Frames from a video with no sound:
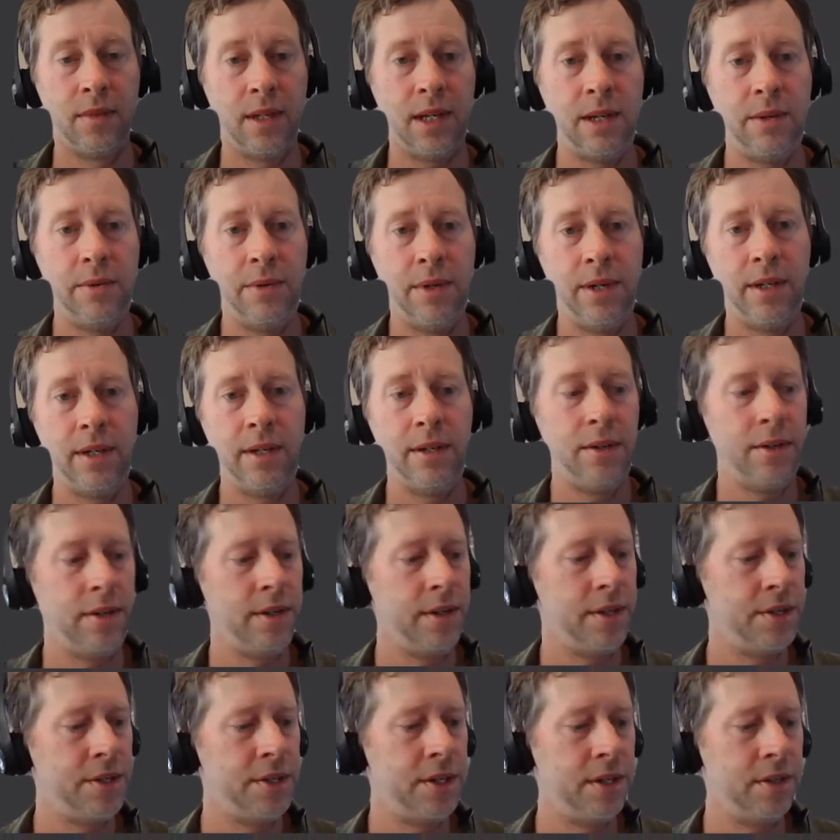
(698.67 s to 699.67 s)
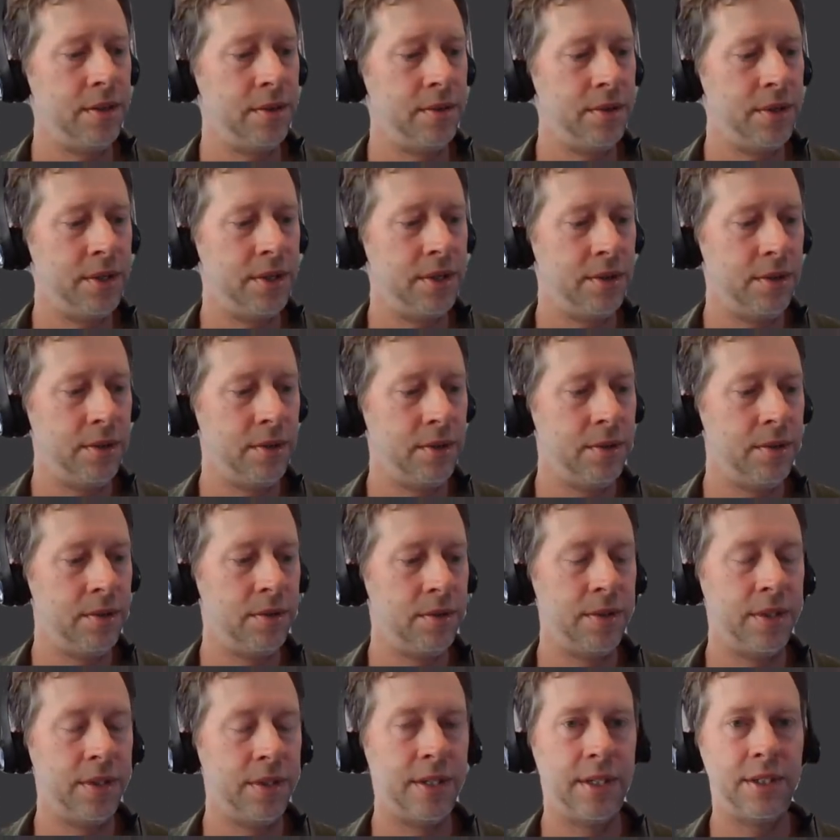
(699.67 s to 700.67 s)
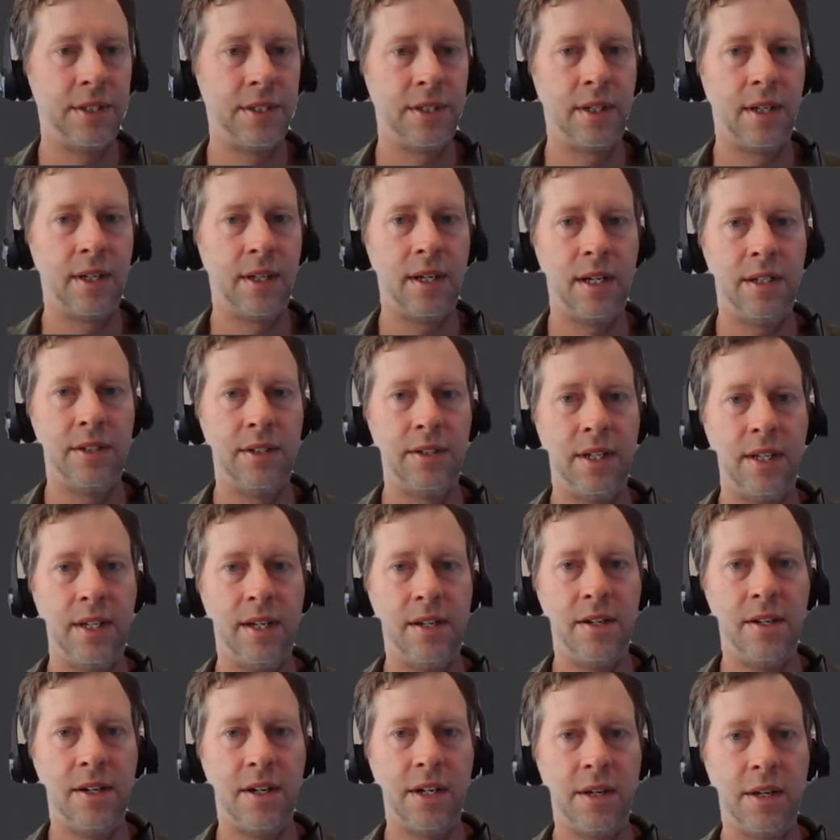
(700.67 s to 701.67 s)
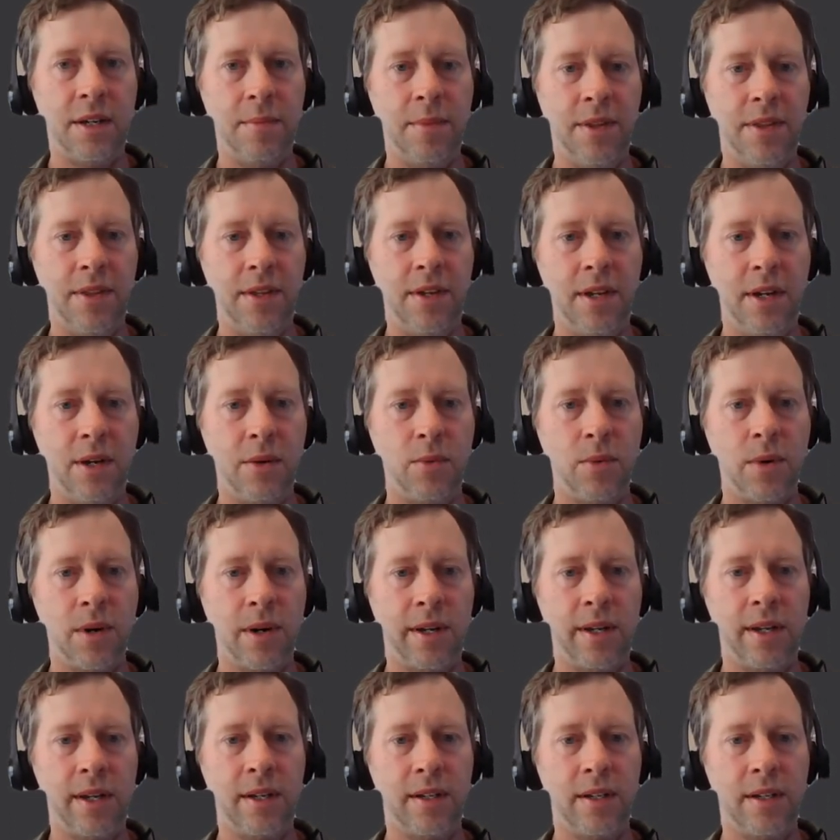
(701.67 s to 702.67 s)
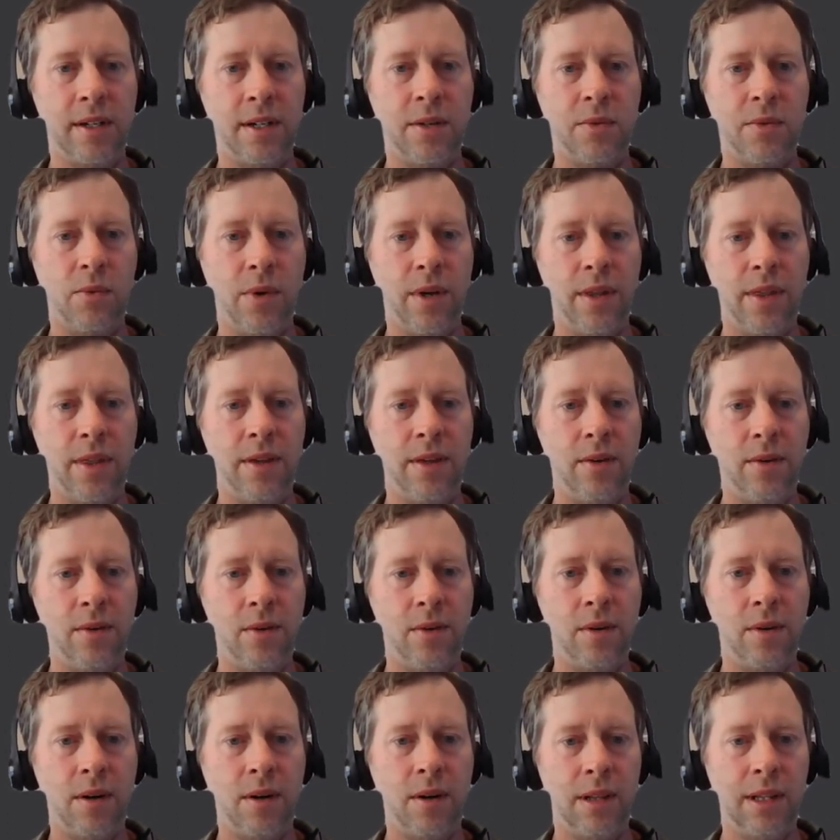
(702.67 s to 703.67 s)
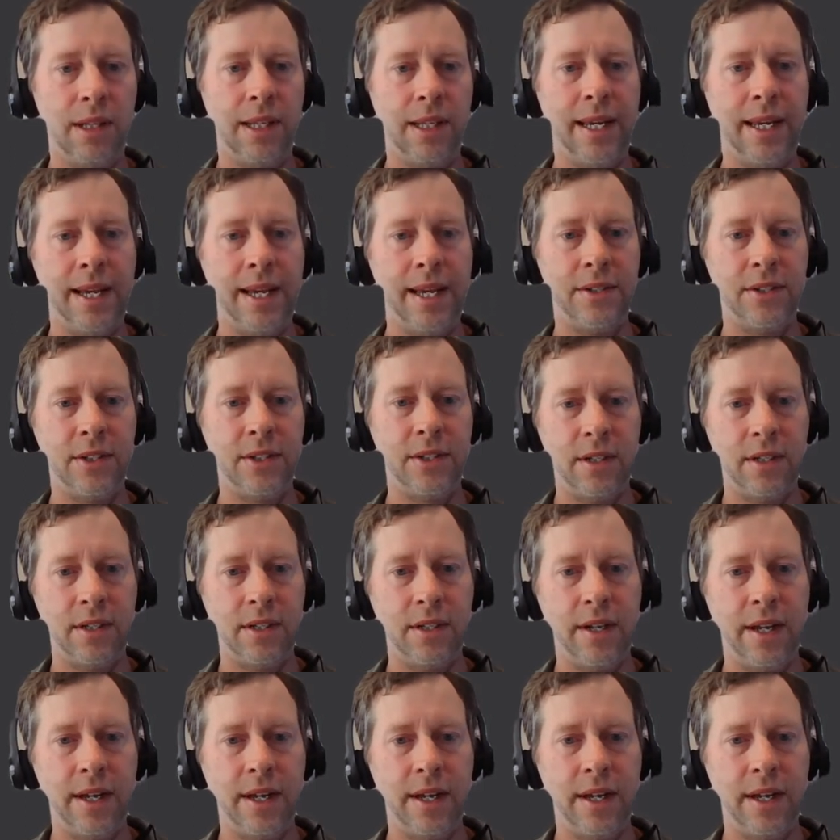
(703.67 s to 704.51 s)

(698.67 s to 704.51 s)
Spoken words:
I would encourage you to discuss any document that you're working on with your liaison.